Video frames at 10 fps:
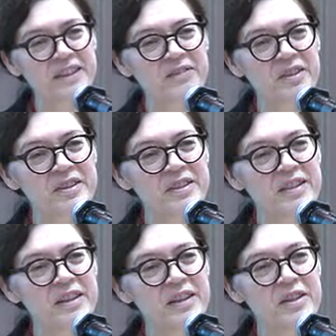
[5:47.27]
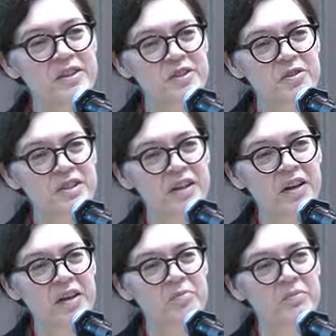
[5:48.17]
It was a short
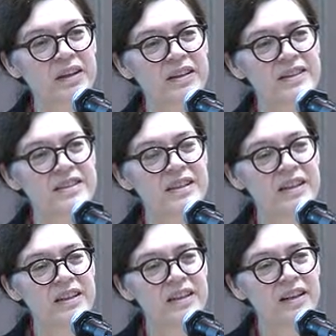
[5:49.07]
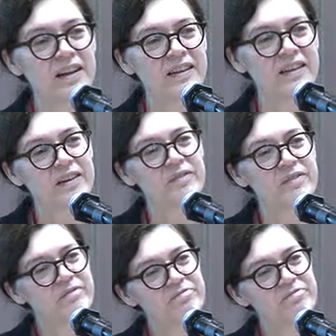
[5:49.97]
time, and yeah,